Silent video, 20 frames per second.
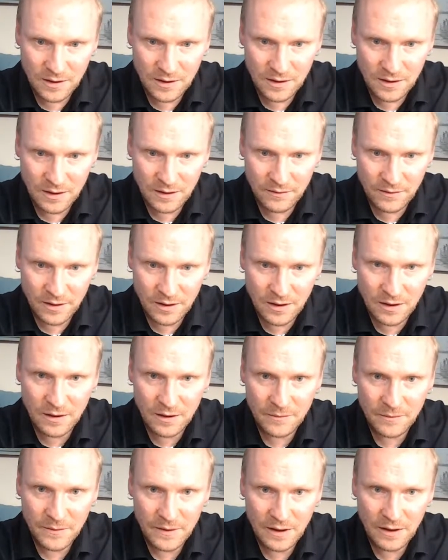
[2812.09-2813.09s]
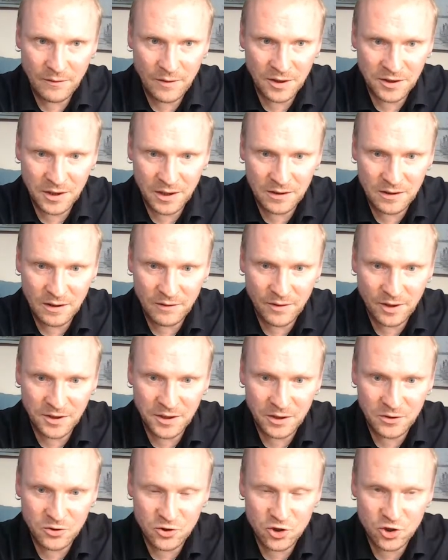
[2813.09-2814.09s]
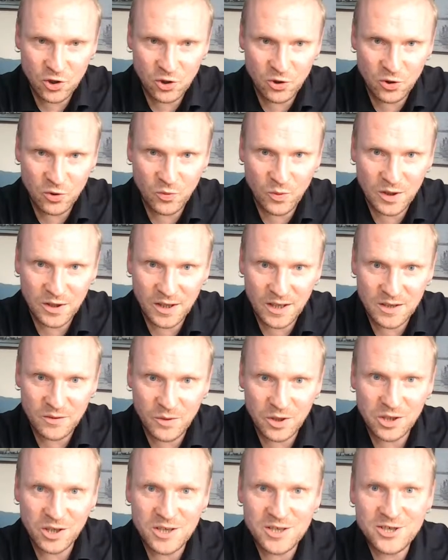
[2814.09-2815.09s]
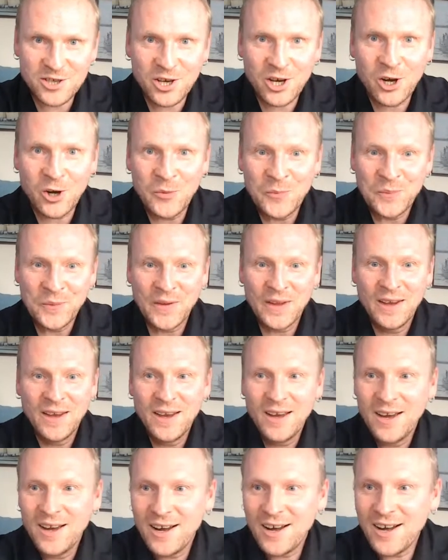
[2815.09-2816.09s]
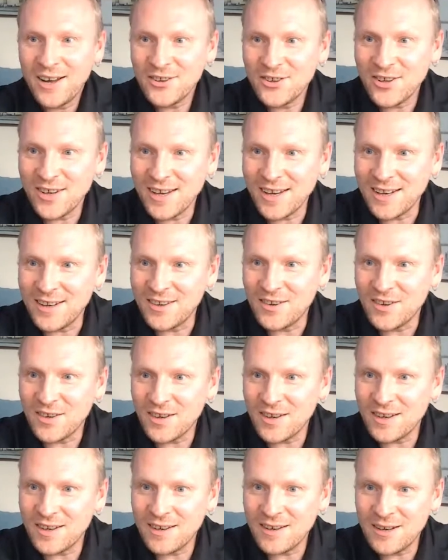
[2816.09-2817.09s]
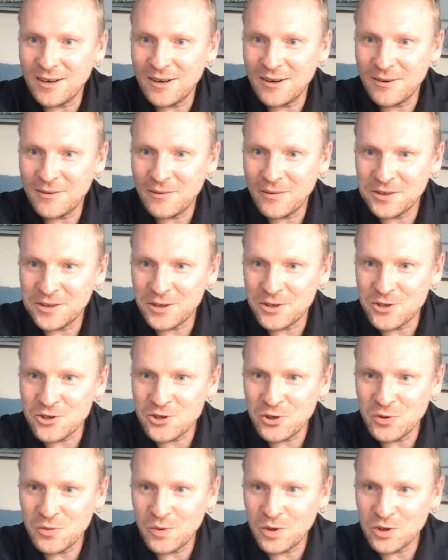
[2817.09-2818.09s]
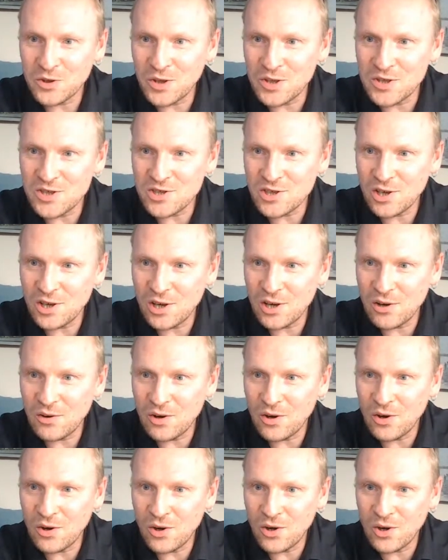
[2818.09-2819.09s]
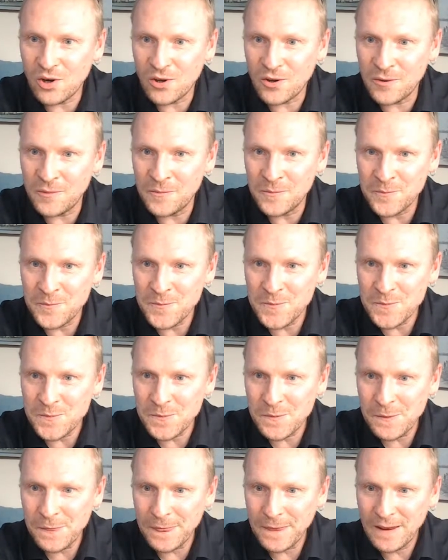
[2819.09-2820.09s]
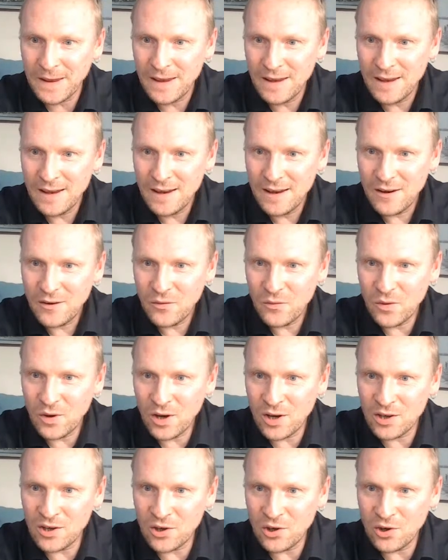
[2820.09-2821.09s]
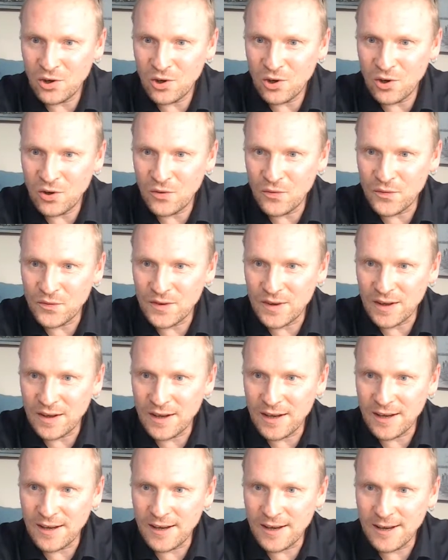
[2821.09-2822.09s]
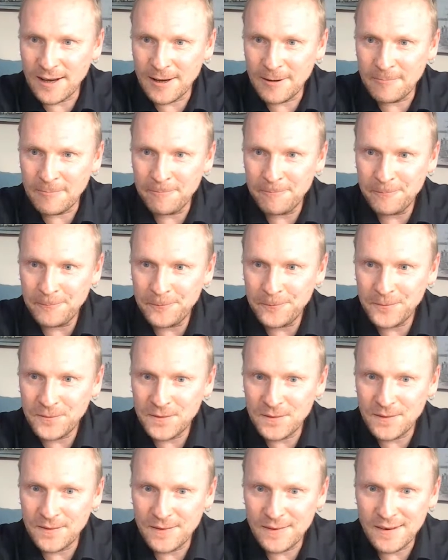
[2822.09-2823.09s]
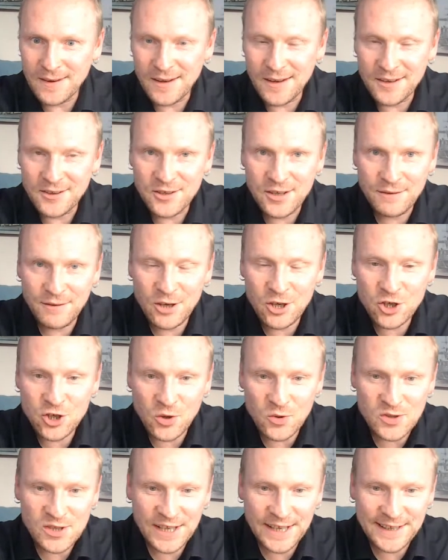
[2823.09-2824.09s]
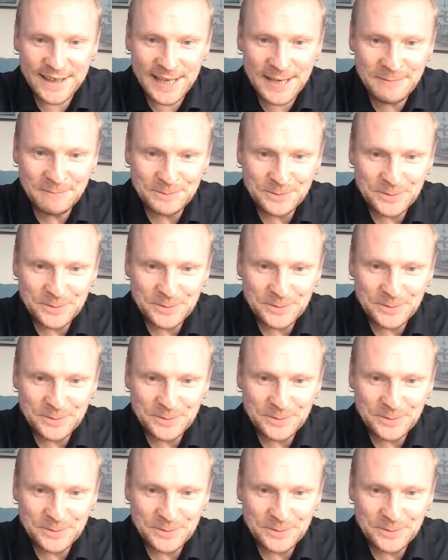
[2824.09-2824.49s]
I wanted to show you what I saw at the end. Wanted to show you what I saw on one of the TV shows lately.